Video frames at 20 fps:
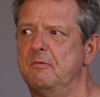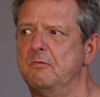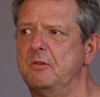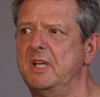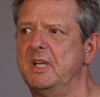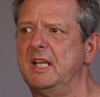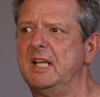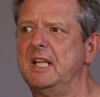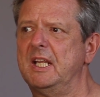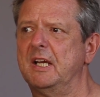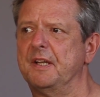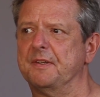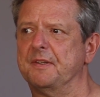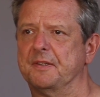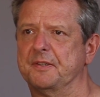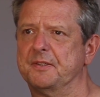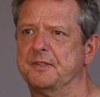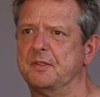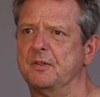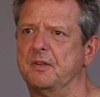really
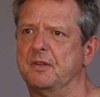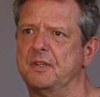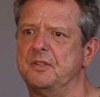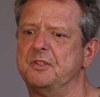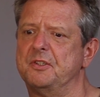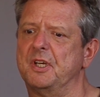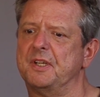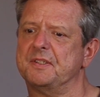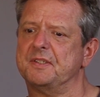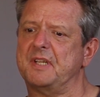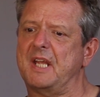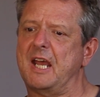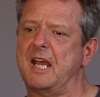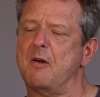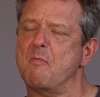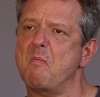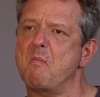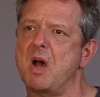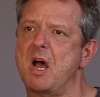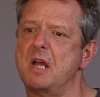understood just
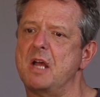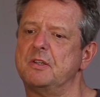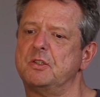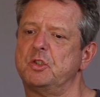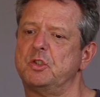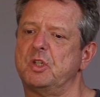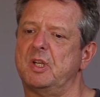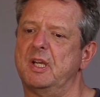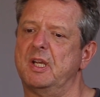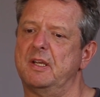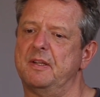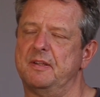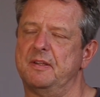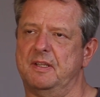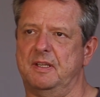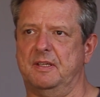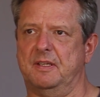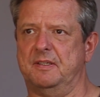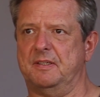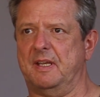how much
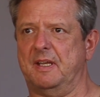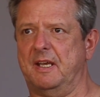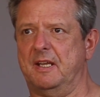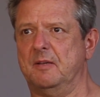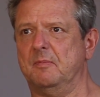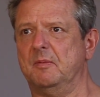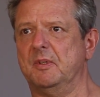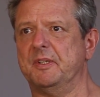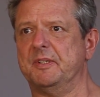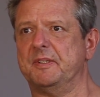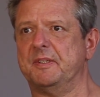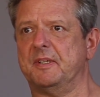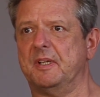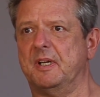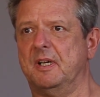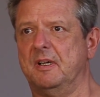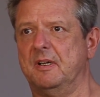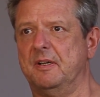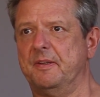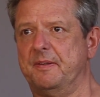these animals
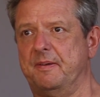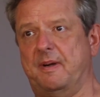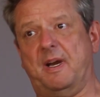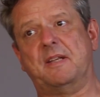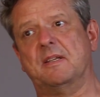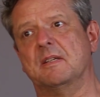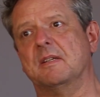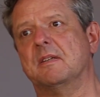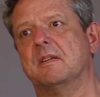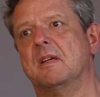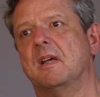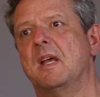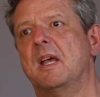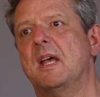are threatened.